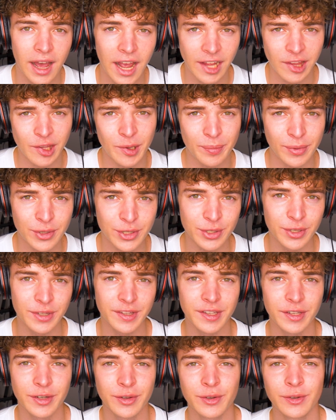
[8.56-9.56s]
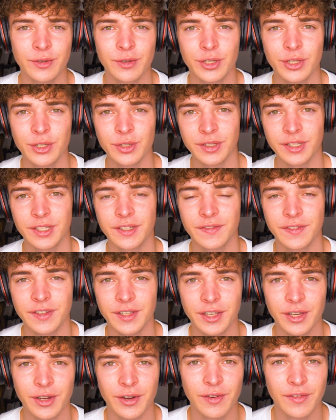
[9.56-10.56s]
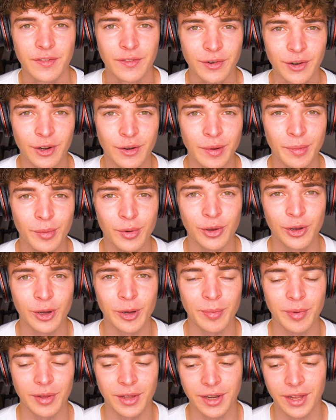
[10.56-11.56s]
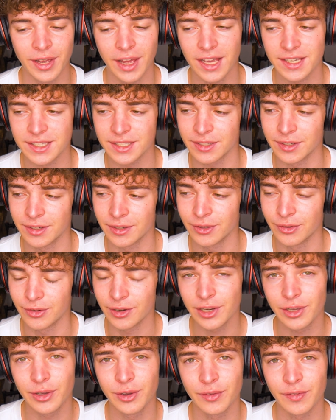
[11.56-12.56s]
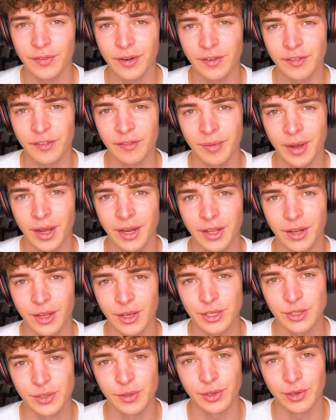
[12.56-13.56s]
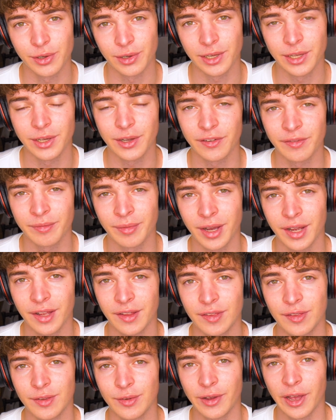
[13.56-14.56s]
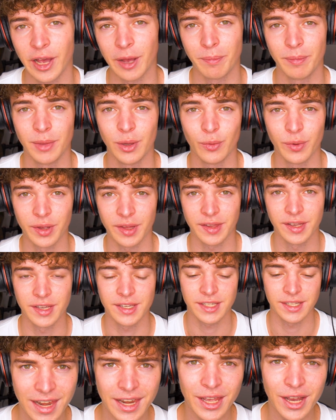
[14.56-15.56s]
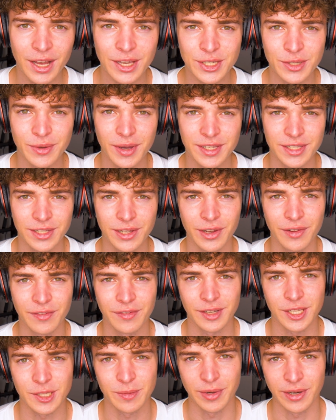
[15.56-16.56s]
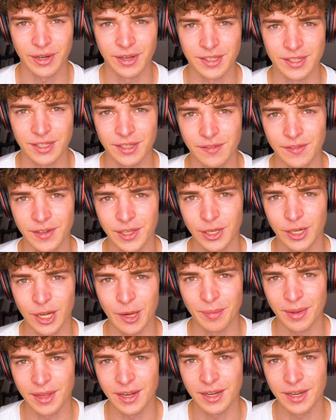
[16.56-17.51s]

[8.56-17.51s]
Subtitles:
I had the opportunity to shoot this video for Kwebbelkop and I asked a really good friend of mine and also a colleague of mine to help me with this, and he also has a lot of experience in the video clip